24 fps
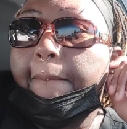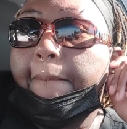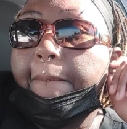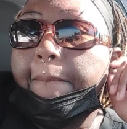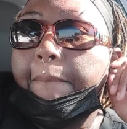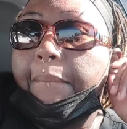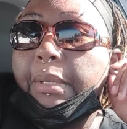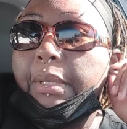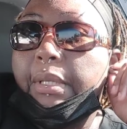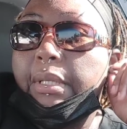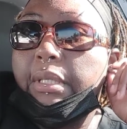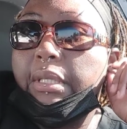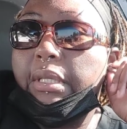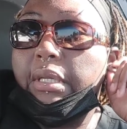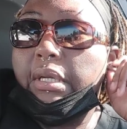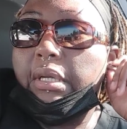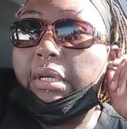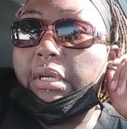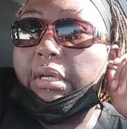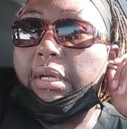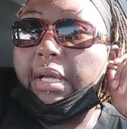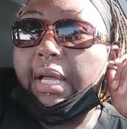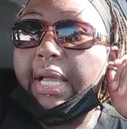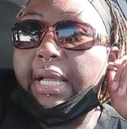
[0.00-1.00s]
but
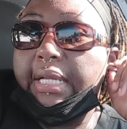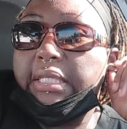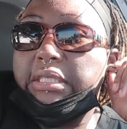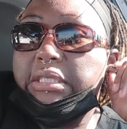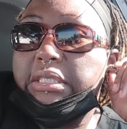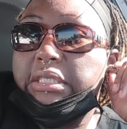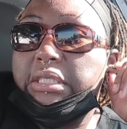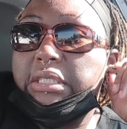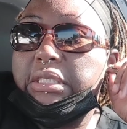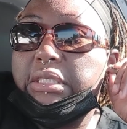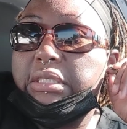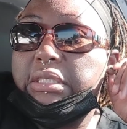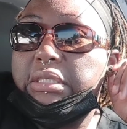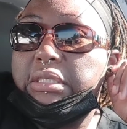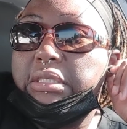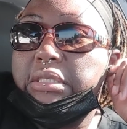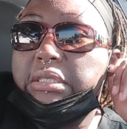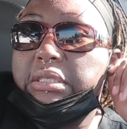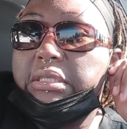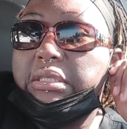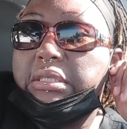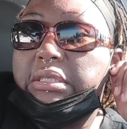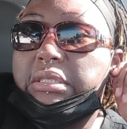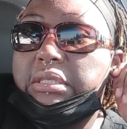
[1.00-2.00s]
yeah, I
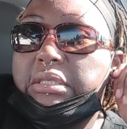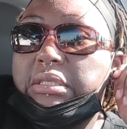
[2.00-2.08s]
just